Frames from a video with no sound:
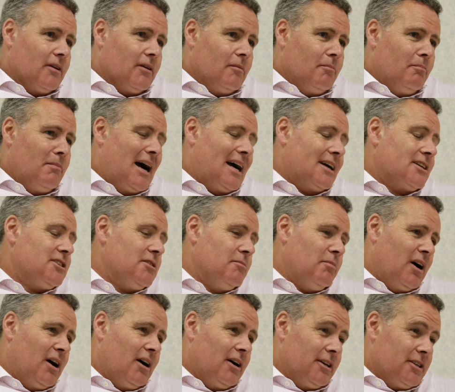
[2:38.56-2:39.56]

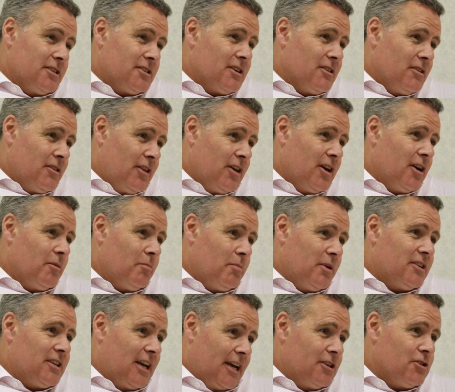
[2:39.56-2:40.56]
maximize their
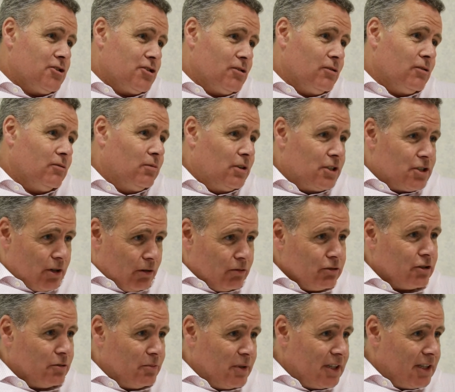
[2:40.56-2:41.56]
potential, which
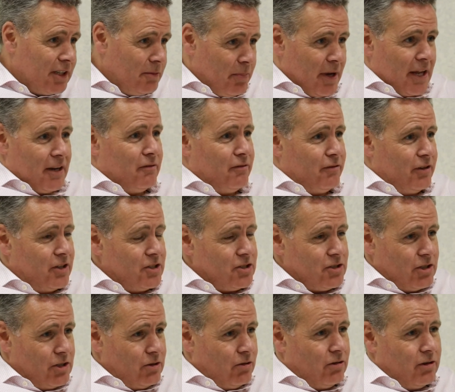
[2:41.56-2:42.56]
ultimately benefits
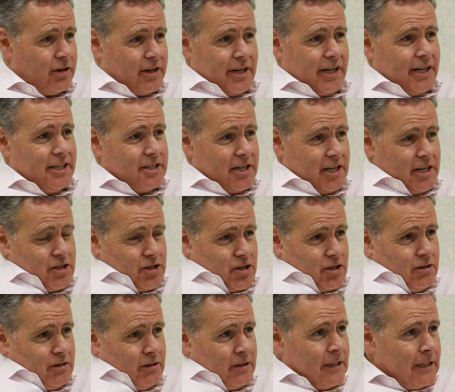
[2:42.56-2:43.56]
the
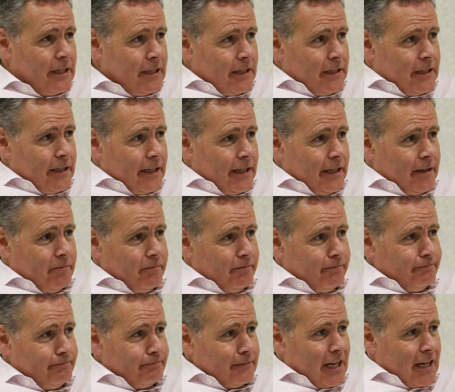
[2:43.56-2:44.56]
organization,
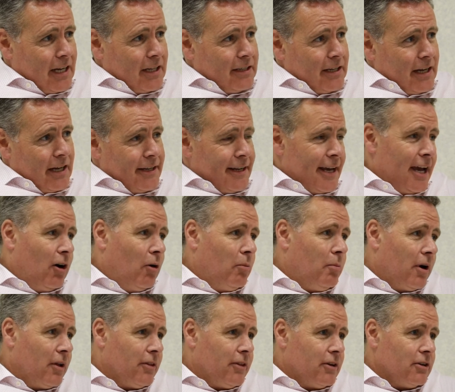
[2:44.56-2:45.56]
and help
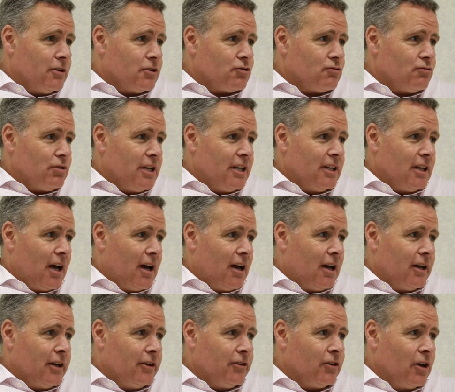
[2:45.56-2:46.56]
others
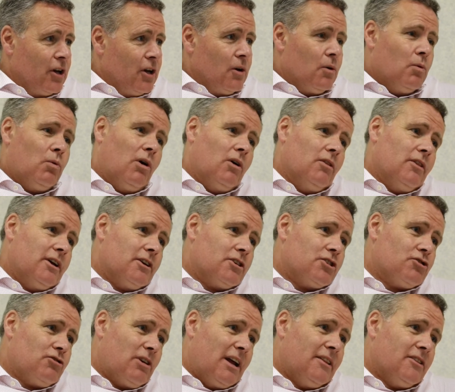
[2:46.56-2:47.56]
realize what their
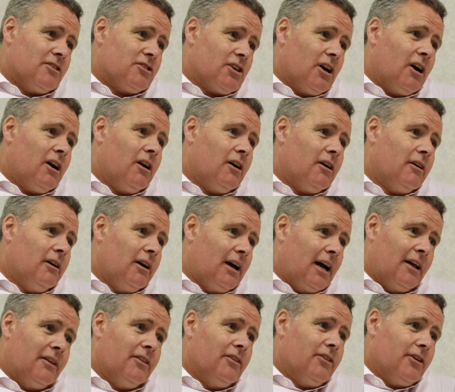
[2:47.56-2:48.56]
strengths are
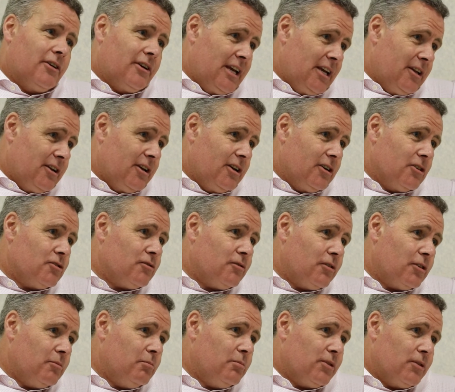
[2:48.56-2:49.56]
and their areas
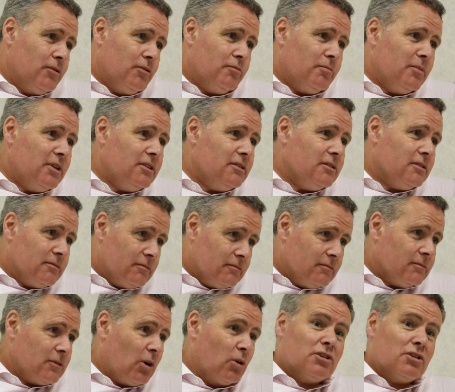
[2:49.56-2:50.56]
for improvement or